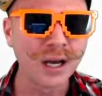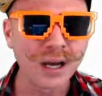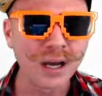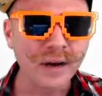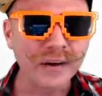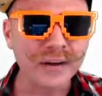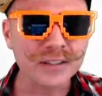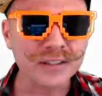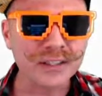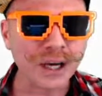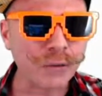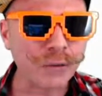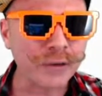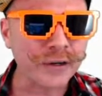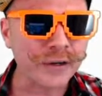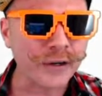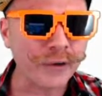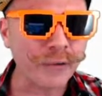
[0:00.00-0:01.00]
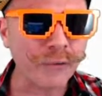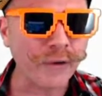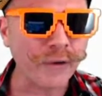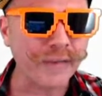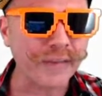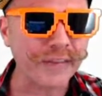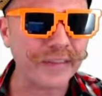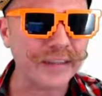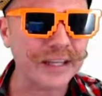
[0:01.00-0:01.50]
because I want to know
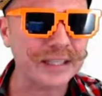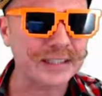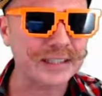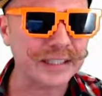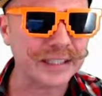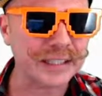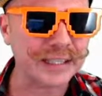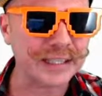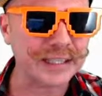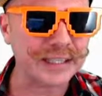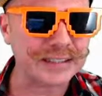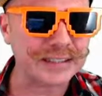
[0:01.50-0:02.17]
what this is.